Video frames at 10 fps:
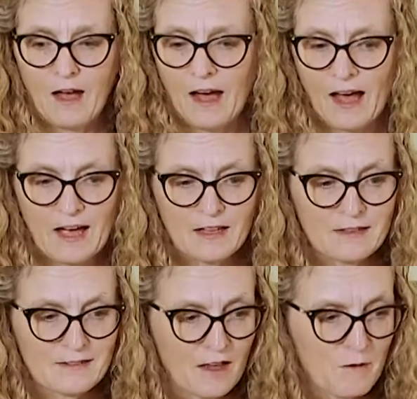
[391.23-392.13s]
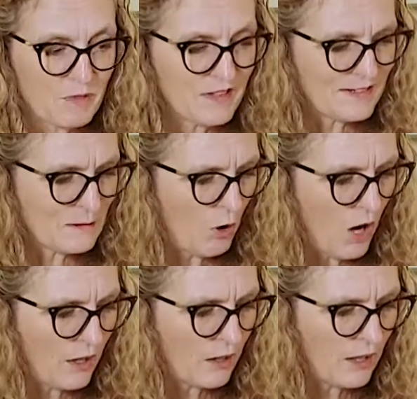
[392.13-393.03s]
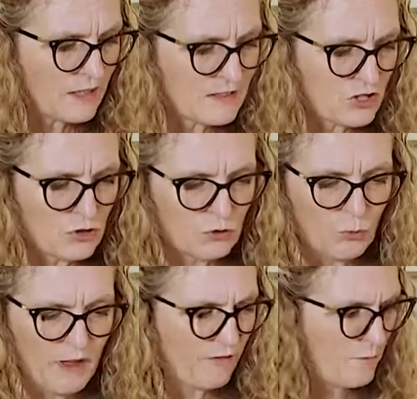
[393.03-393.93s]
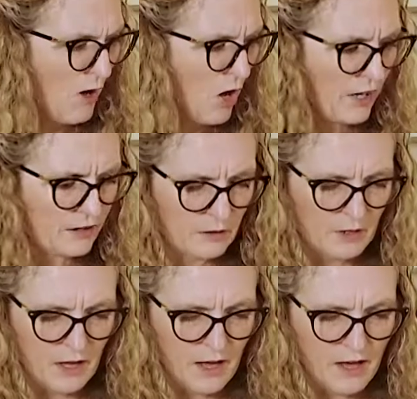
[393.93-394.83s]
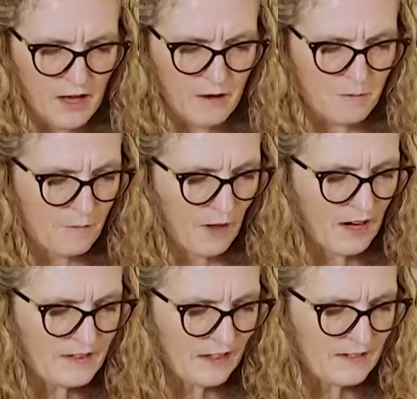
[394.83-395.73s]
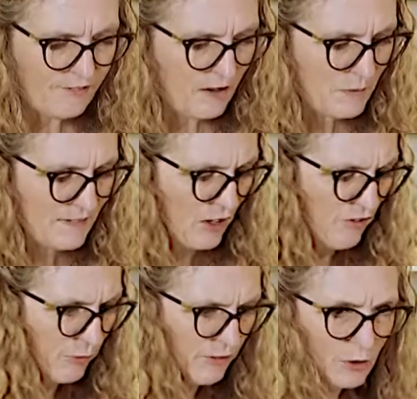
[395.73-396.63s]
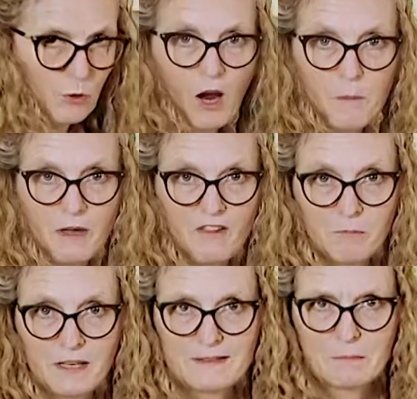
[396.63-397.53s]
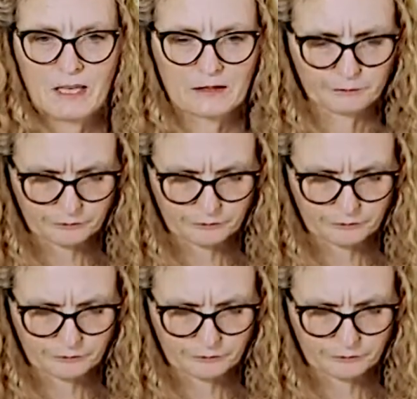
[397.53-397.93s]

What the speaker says: And this is what I like to do with mine. I tend to find myself with quite a bit of mincemeat,